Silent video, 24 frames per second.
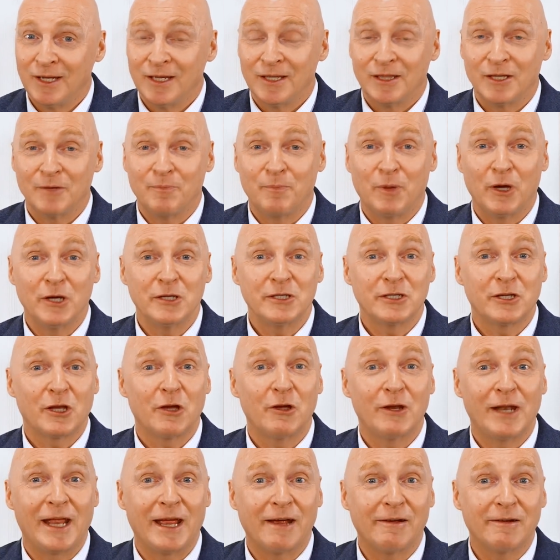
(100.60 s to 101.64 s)
The
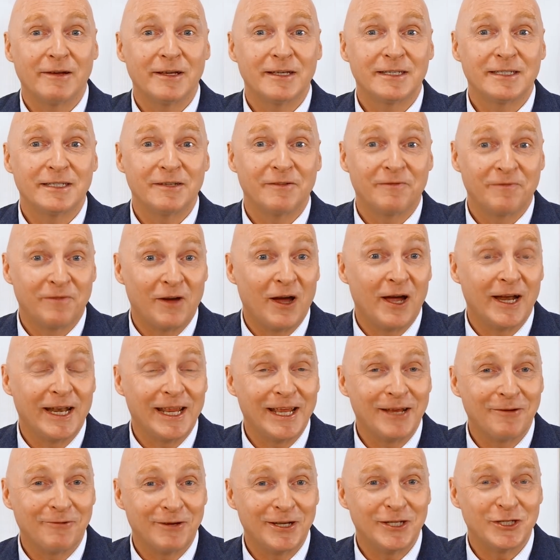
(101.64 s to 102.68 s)
postcode areas
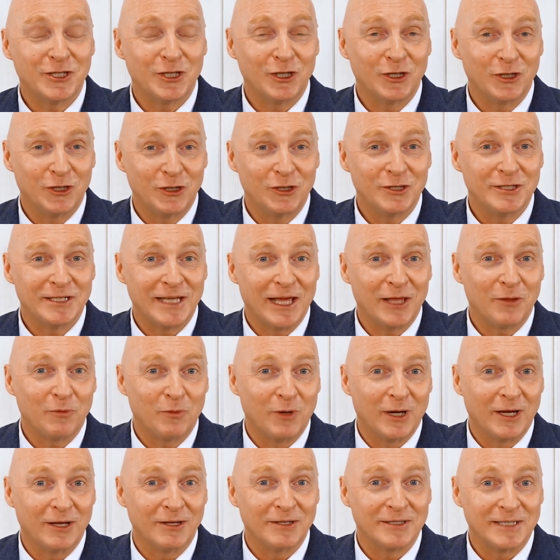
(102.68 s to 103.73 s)
defining regional New South
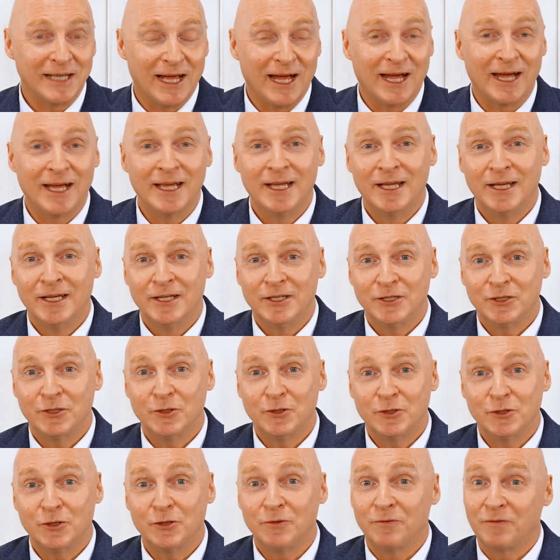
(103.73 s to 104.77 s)
Wales are
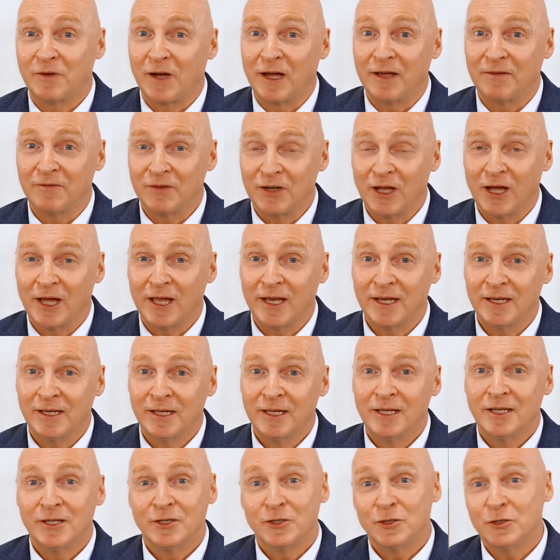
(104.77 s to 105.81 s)
2259,
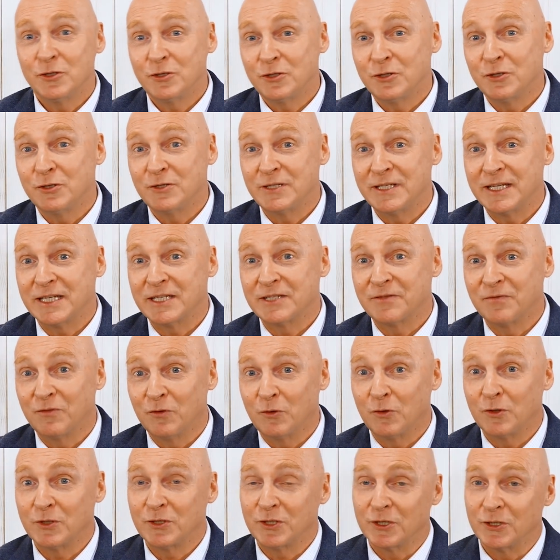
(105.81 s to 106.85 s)

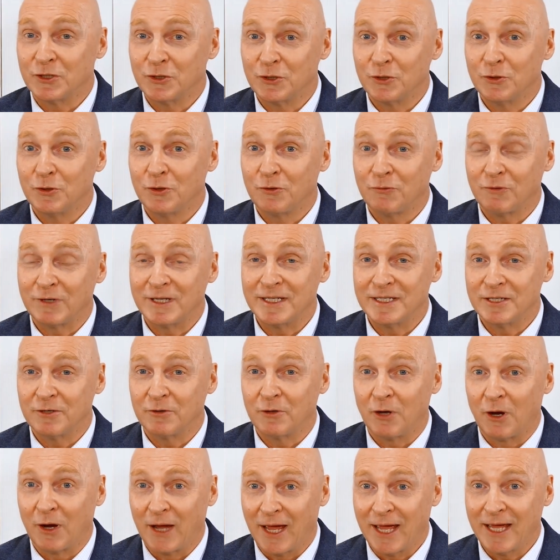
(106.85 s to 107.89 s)
2264 to
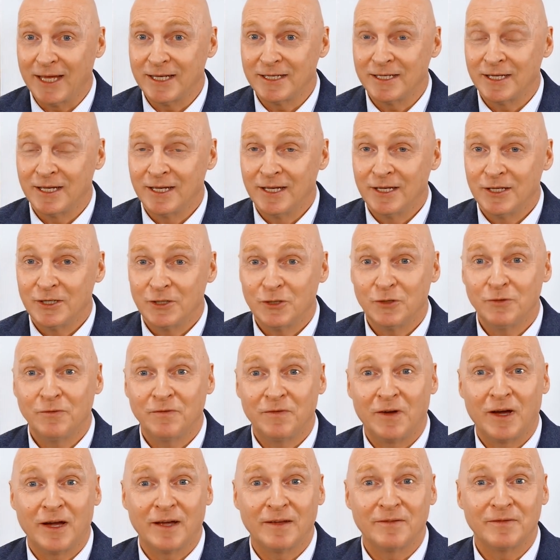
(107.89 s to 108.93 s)
2308,
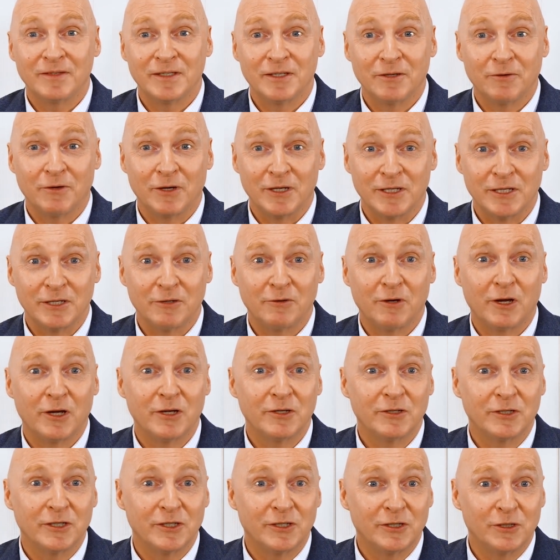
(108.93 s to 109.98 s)

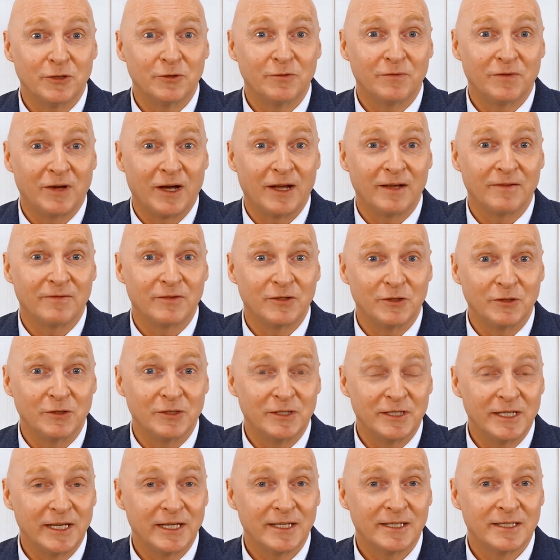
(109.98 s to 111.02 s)
2500 to
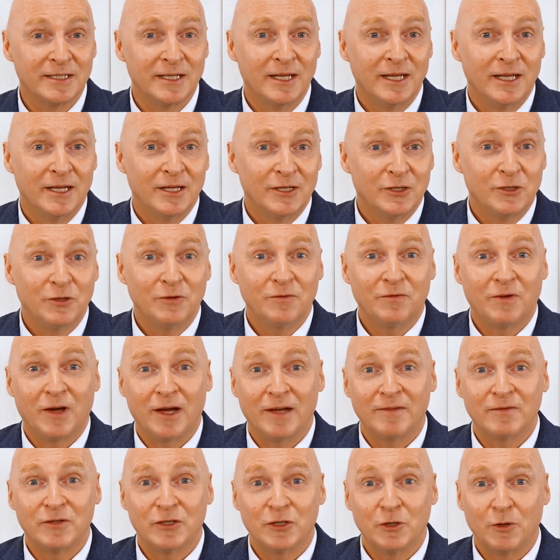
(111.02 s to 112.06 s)
2526,
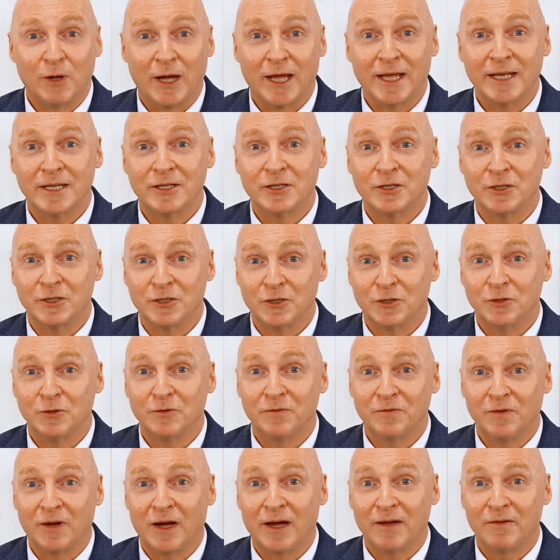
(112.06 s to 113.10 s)
2528 to
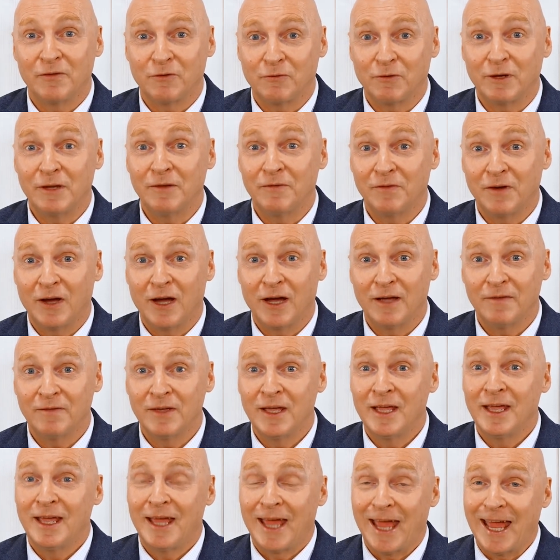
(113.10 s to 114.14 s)
2535,
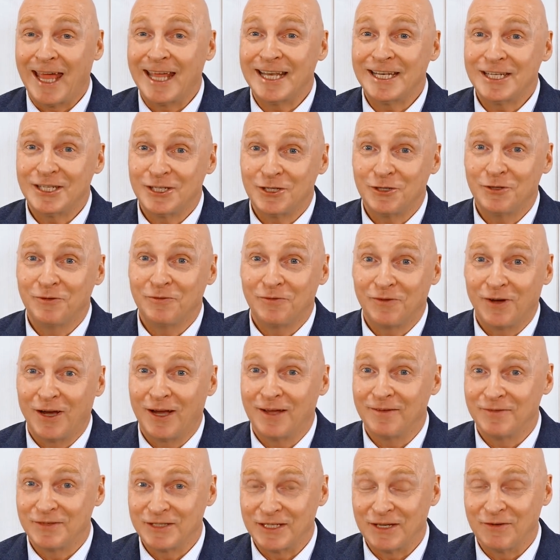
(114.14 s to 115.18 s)
and
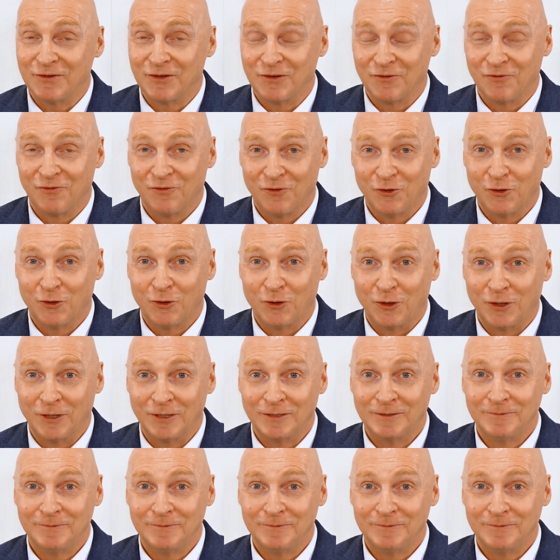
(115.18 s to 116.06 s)
2574.